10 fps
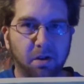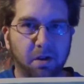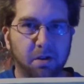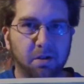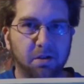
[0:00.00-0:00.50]

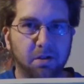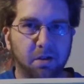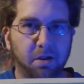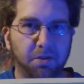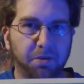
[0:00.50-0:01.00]
and
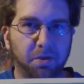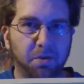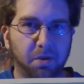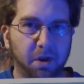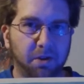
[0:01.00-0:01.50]
it
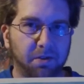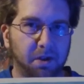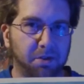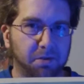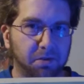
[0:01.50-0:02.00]
also has
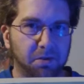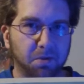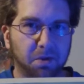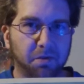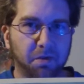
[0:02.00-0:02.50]
an extra
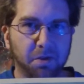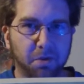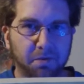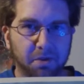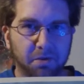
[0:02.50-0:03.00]
story for the
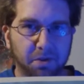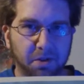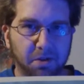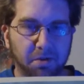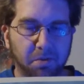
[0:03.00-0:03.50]
grifters in
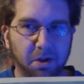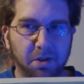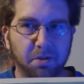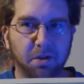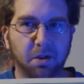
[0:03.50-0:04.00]
there as
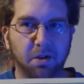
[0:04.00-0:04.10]
well.